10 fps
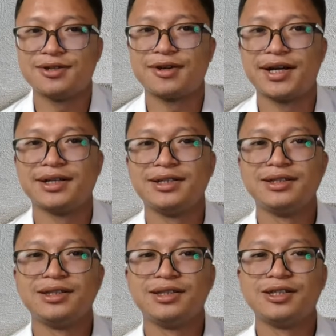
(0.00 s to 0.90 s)
All right,
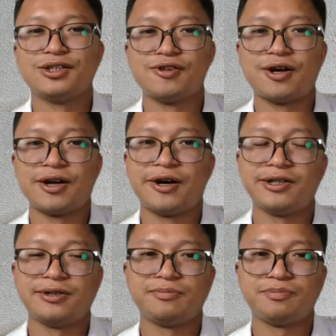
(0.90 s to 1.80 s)
it's not
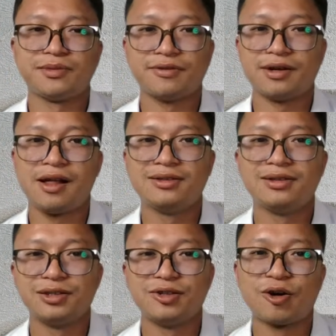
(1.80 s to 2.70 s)

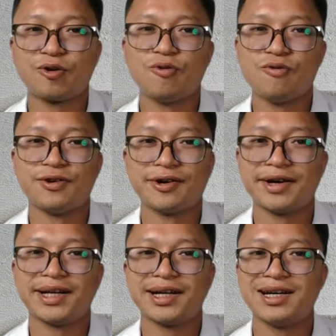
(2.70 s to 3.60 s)
over,
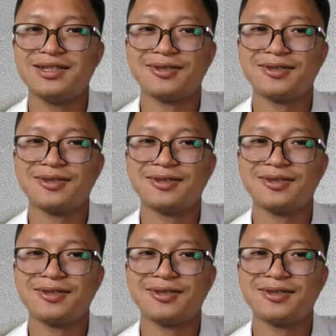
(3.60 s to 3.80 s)
right guys?